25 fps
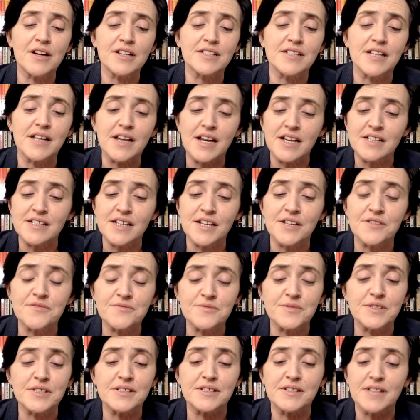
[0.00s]
as
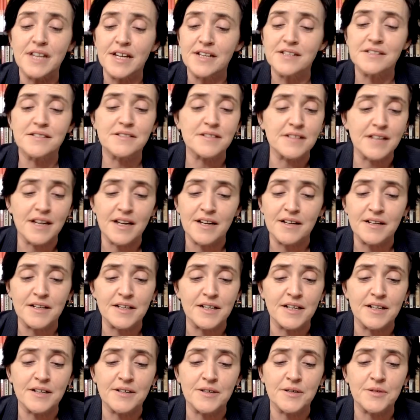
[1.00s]
I
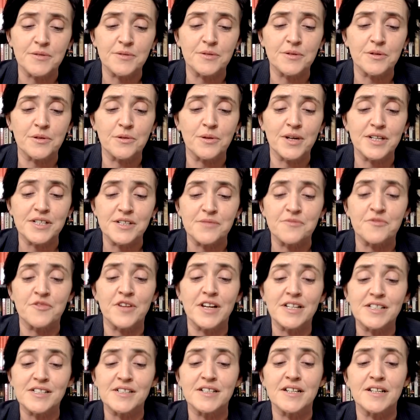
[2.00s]
said quite
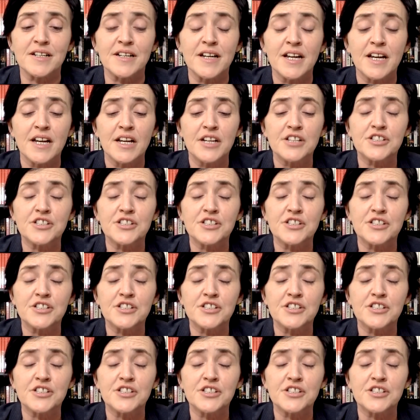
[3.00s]
emphatically,